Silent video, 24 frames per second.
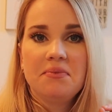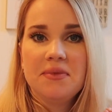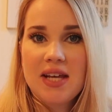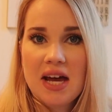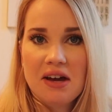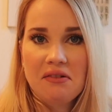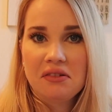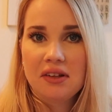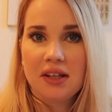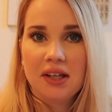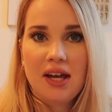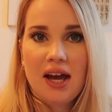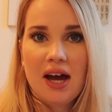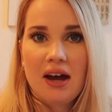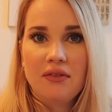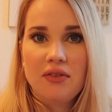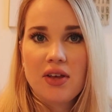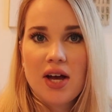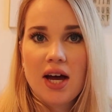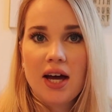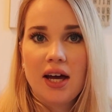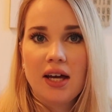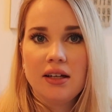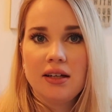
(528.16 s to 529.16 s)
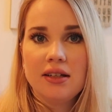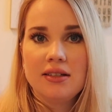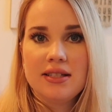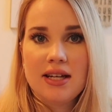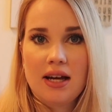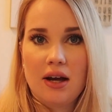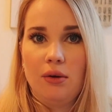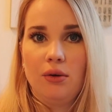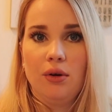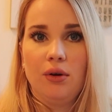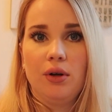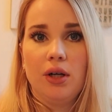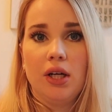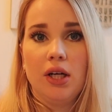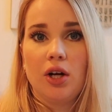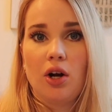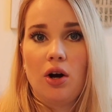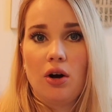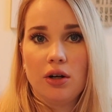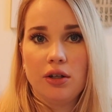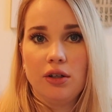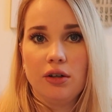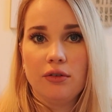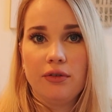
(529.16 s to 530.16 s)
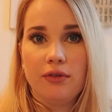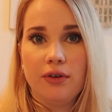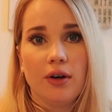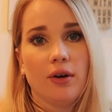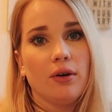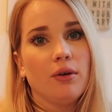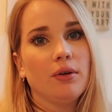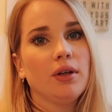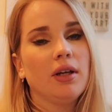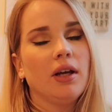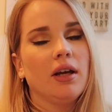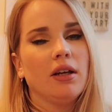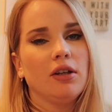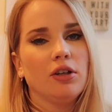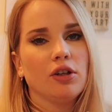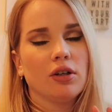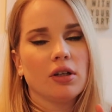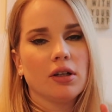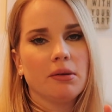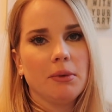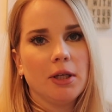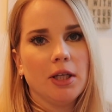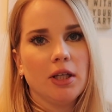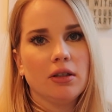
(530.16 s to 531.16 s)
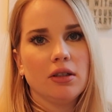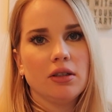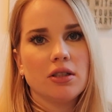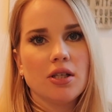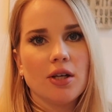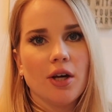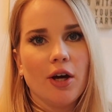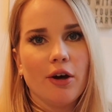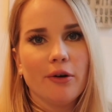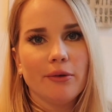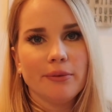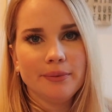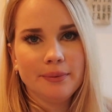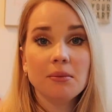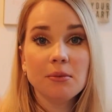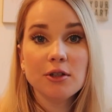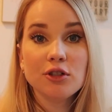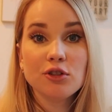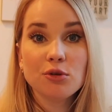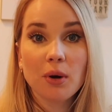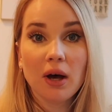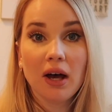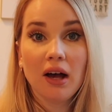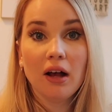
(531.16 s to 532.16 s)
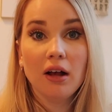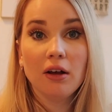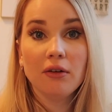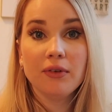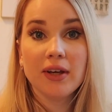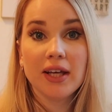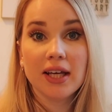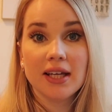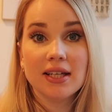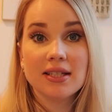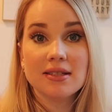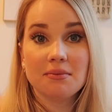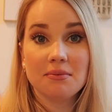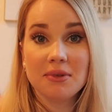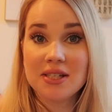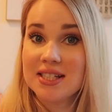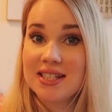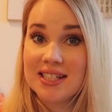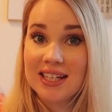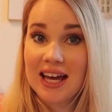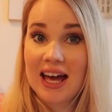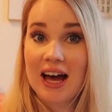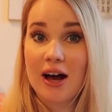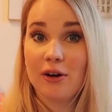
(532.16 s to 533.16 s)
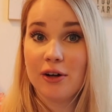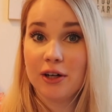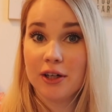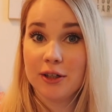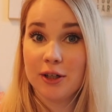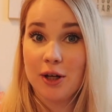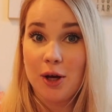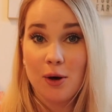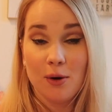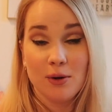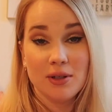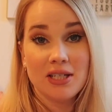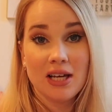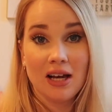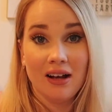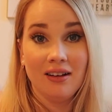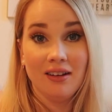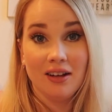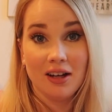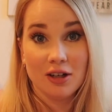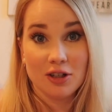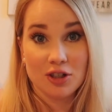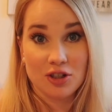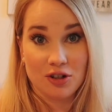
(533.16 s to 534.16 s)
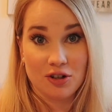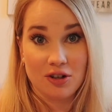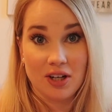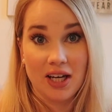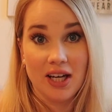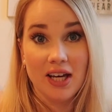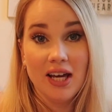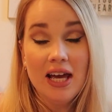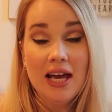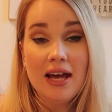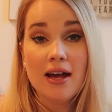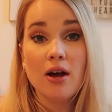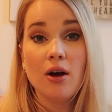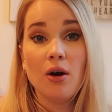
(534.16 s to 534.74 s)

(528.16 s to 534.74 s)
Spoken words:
Definitely have that downloaded on your phone and you're gonna be good to go. Number 12 is missing out on a hotel luxury.